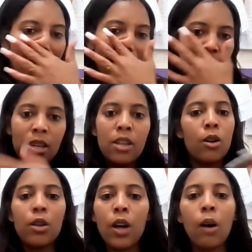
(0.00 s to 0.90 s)
And, you
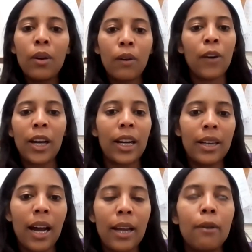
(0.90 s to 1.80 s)
know, you don't want to fight
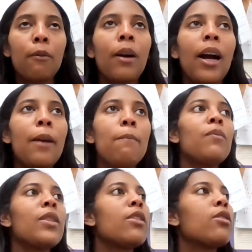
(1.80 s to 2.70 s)
at night, right?
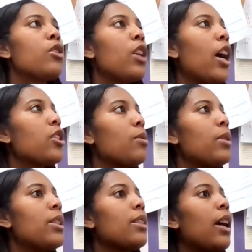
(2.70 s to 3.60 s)
So
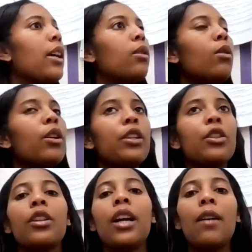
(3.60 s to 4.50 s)
Joshua is like, Lord,
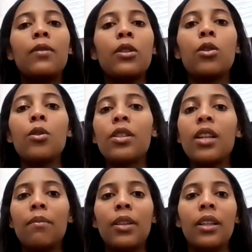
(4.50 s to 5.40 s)
you're going to have to do
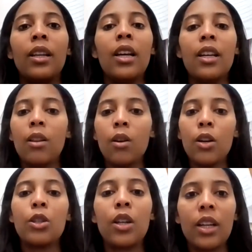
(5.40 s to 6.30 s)
something.
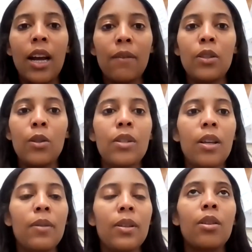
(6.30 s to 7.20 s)
Lord, you're going to have to do
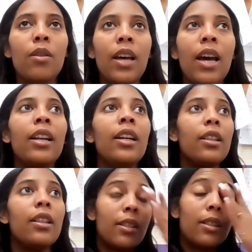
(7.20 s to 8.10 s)
something so that,
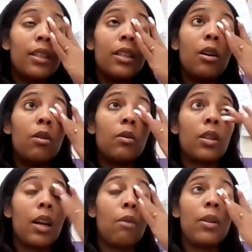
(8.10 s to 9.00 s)
you know,
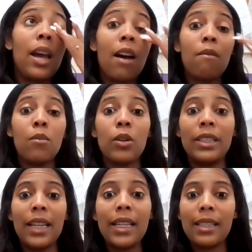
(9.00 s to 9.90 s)
so that we have more
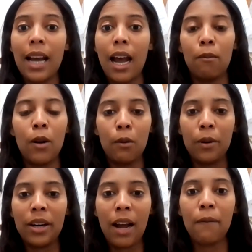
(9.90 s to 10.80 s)
daytime where
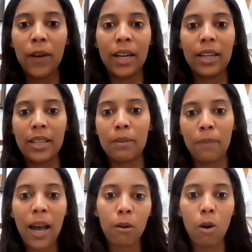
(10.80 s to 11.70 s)
we're not fighting this
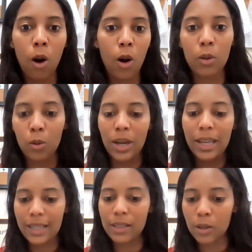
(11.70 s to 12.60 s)
battle all the
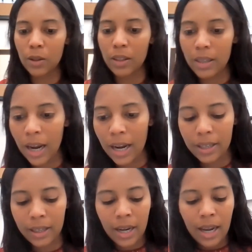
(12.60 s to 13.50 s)
way into the
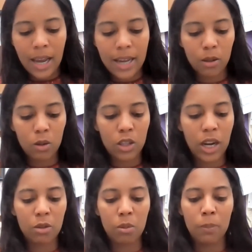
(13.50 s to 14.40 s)
night. And so
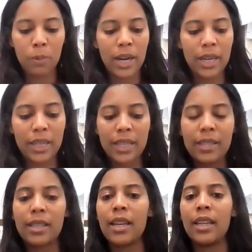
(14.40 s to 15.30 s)
Joshua prayed and he
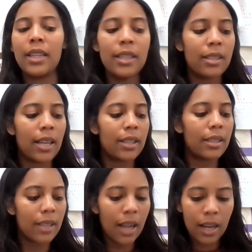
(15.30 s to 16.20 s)
said, and he said,
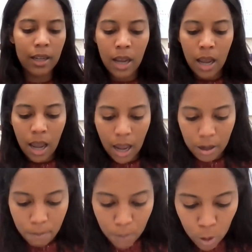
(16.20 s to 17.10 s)
sun
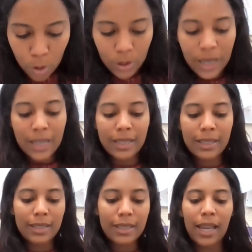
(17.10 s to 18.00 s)
and moon,
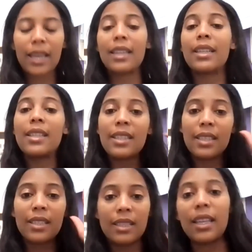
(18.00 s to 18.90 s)
stand
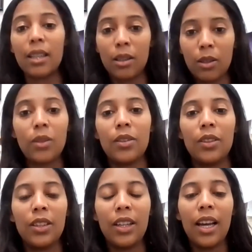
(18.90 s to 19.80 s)
still.
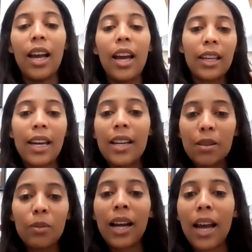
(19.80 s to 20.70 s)
And
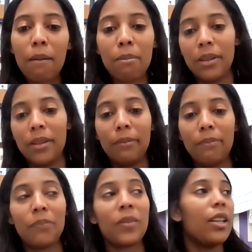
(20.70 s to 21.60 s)
guess what happened?
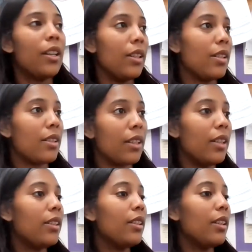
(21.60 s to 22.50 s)
The
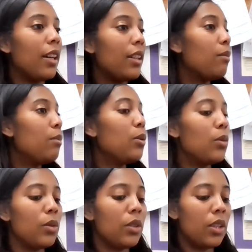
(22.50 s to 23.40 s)
sun and the
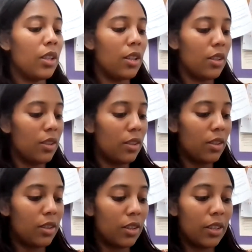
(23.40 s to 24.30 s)
moon
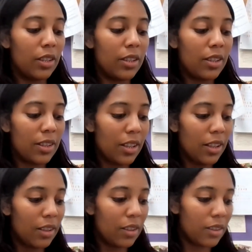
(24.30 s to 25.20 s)
stood
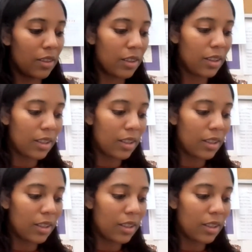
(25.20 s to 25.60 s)
still.